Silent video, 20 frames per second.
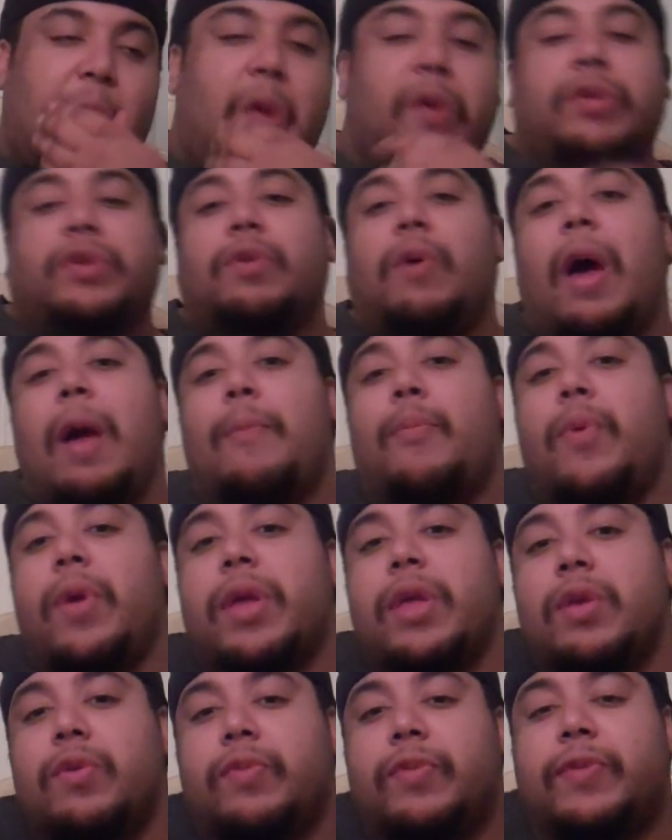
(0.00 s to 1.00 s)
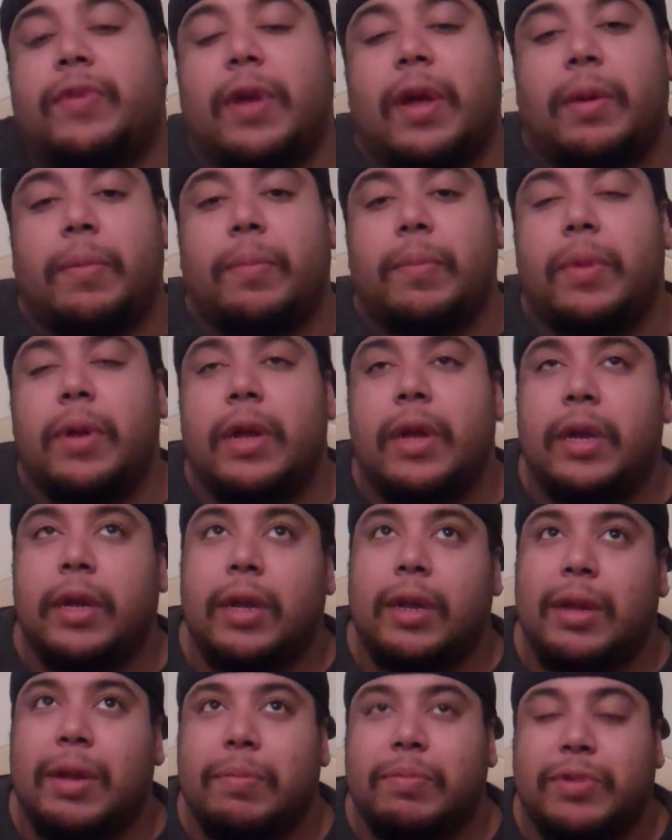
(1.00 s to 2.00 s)
So I bring you some
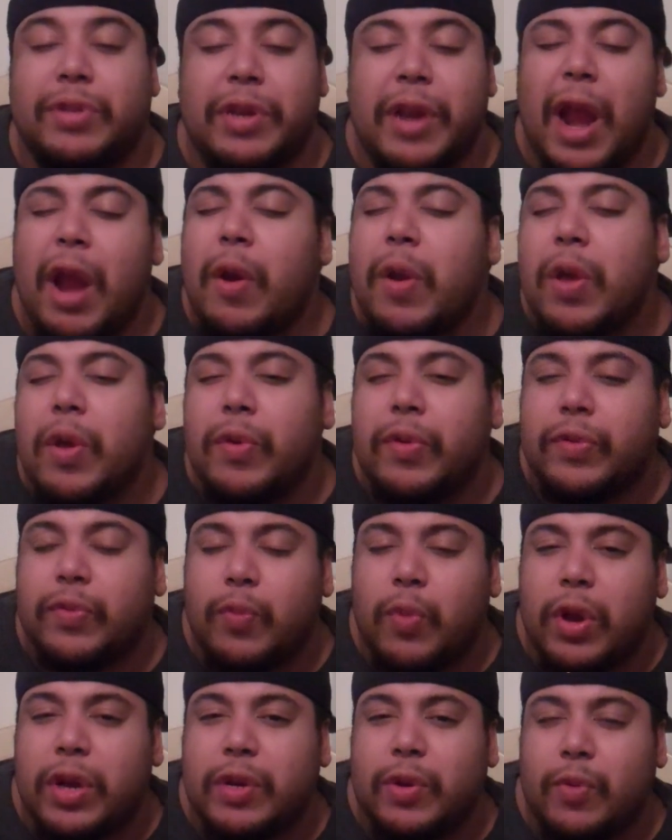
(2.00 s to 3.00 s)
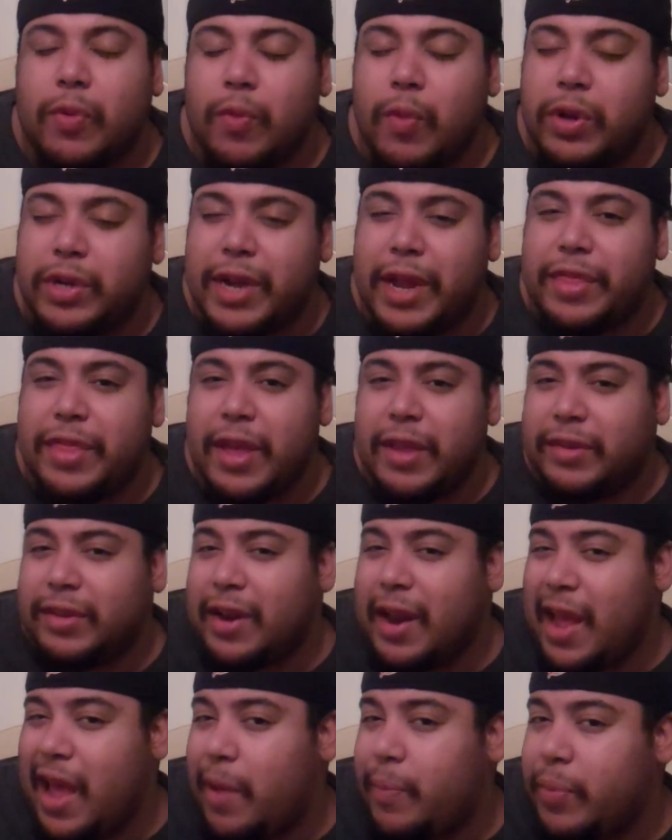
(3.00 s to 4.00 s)
scenarios which I think is
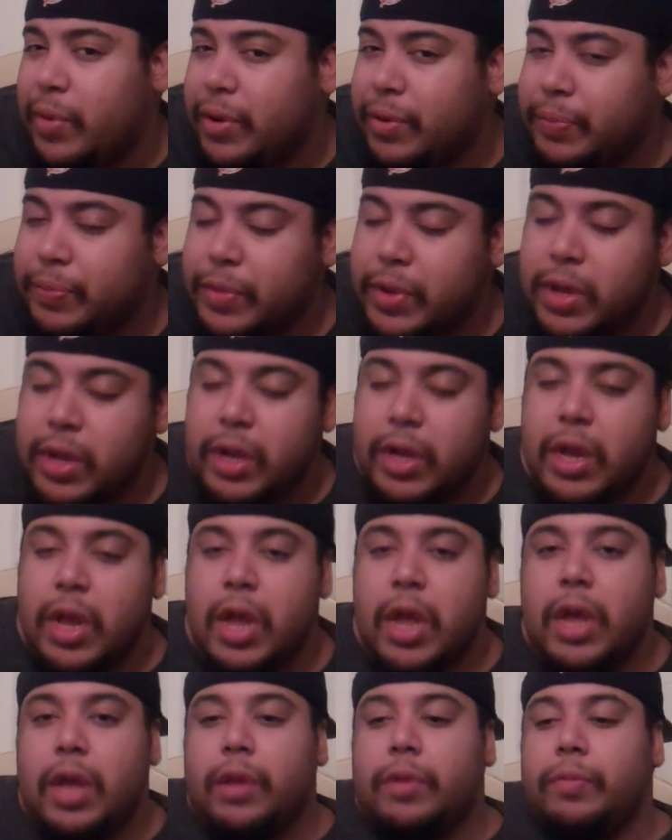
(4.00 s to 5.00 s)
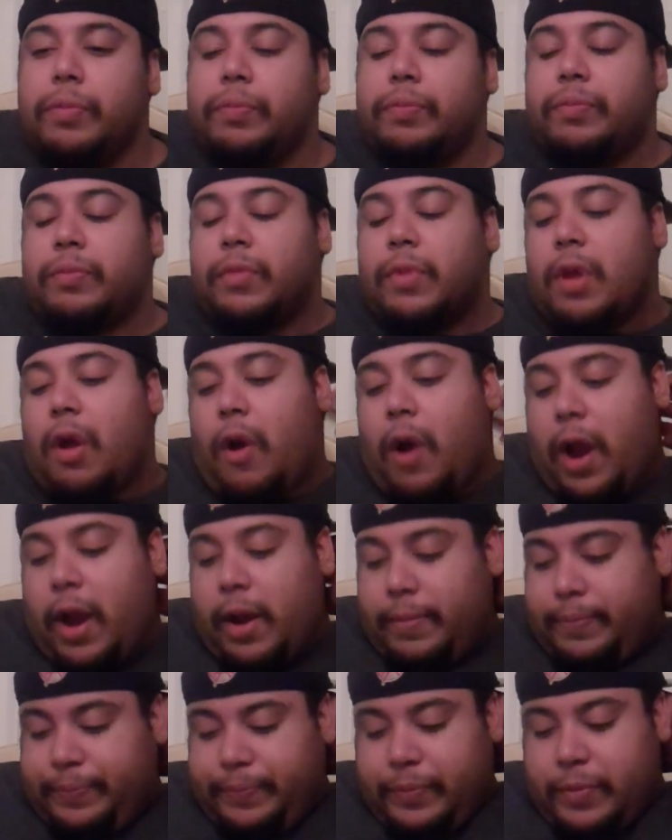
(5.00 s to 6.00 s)
going to happen.
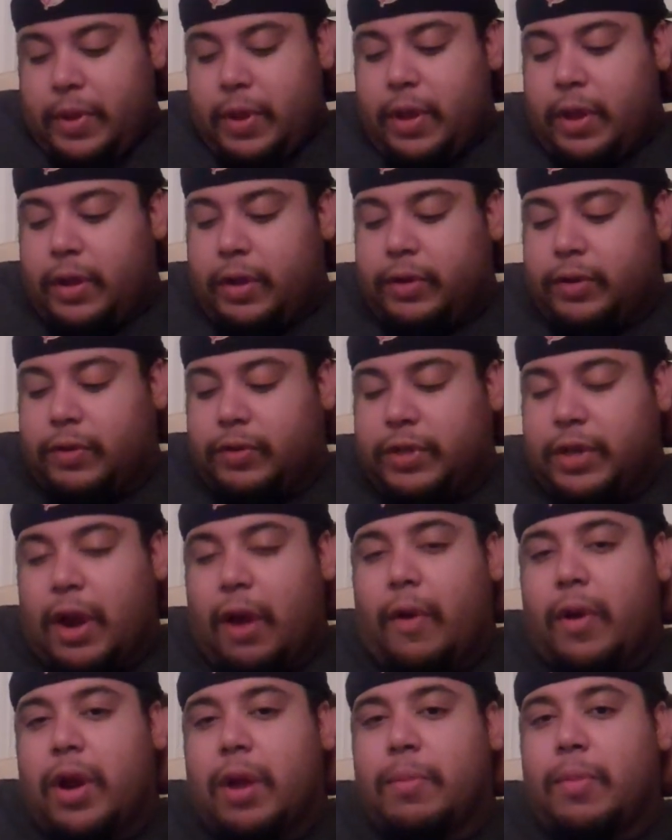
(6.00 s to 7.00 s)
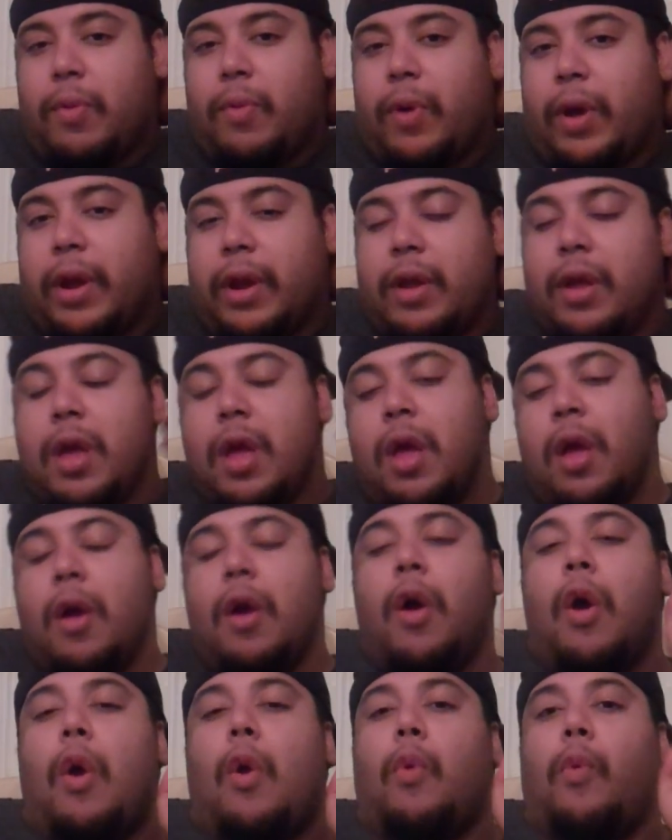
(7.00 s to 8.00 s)
Alright, scenario number one,
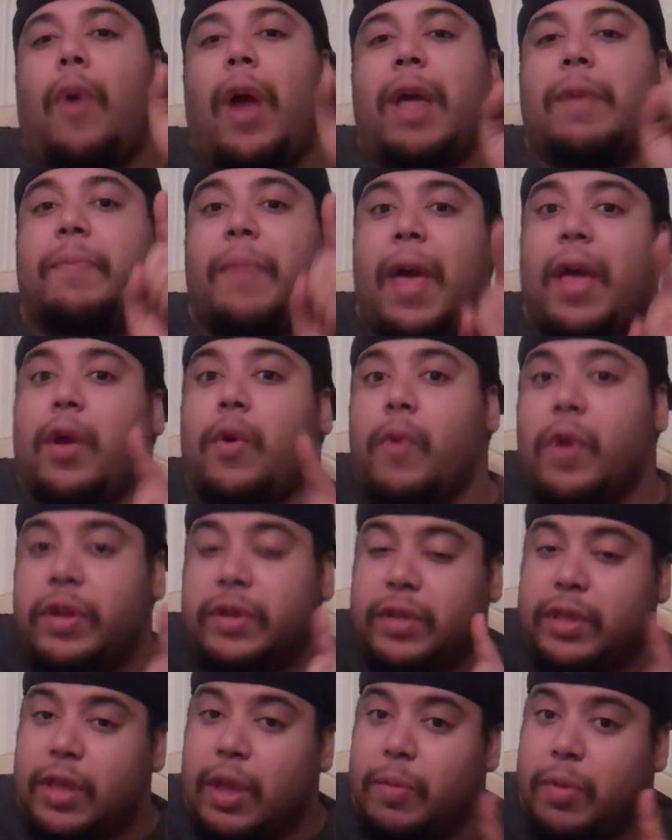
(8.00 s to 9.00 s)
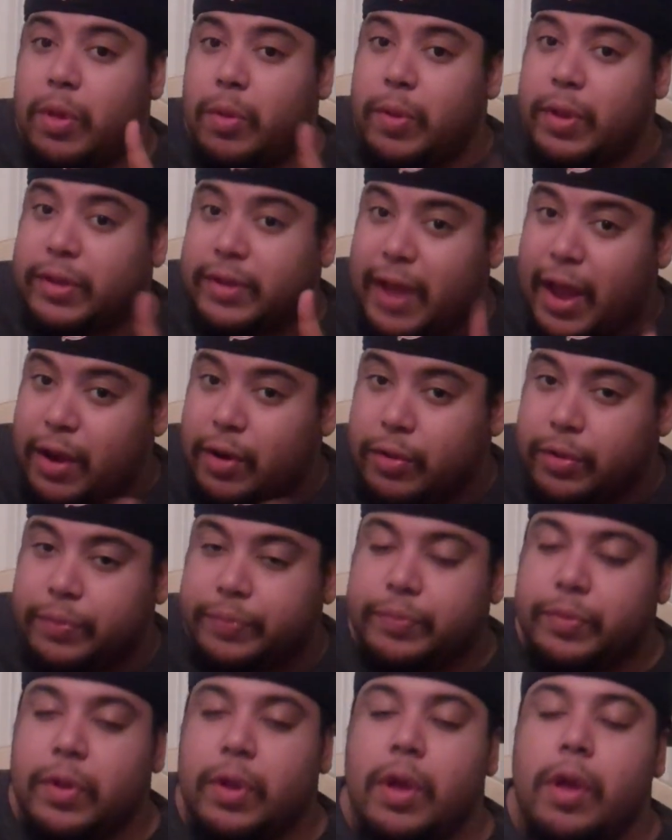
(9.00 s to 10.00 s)
Ryback wins the WWE title.
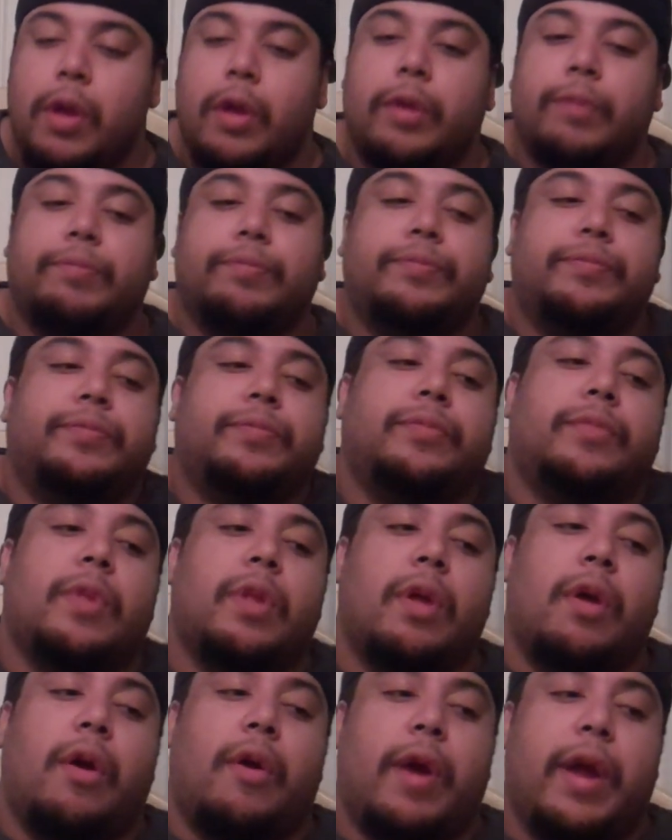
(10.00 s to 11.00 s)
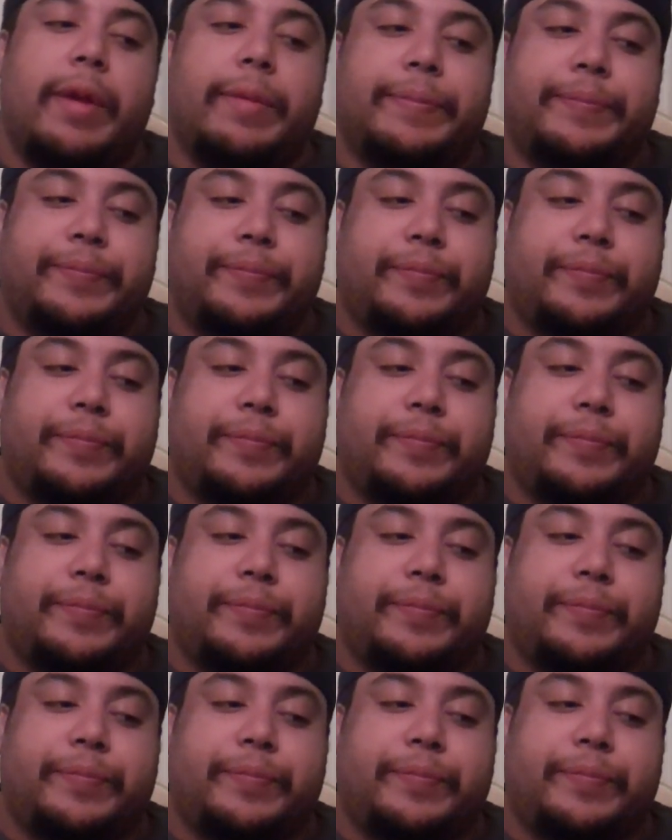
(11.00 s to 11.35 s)
Alright,